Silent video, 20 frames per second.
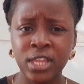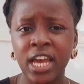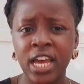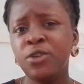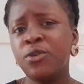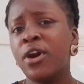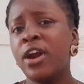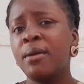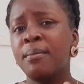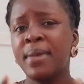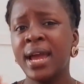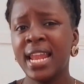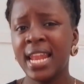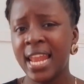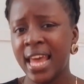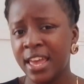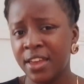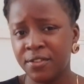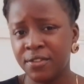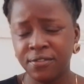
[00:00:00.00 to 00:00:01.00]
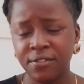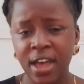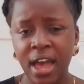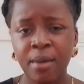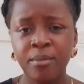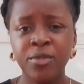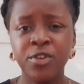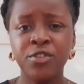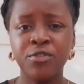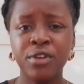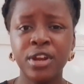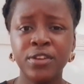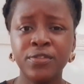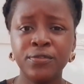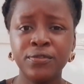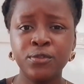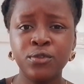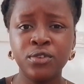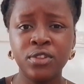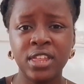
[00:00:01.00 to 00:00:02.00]
that you are in my life. I'm
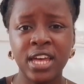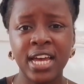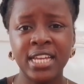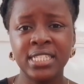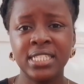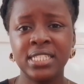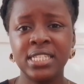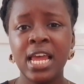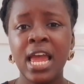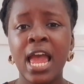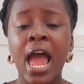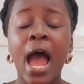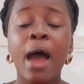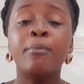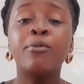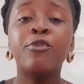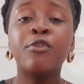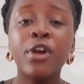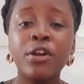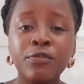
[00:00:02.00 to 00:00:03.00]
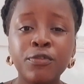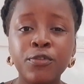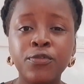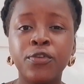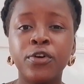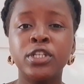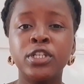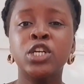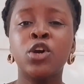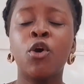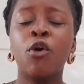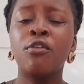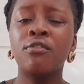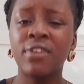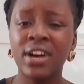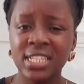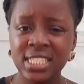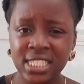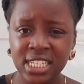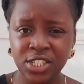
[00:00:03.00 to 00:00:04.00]
grateful for the
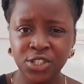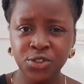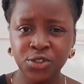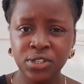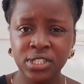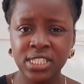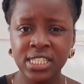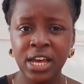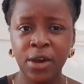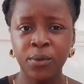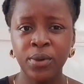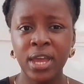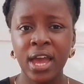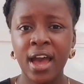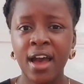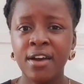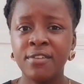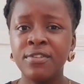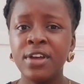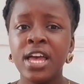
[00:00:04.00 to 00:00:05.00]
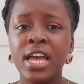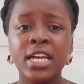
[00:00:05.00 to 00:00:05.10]
conversations that we have.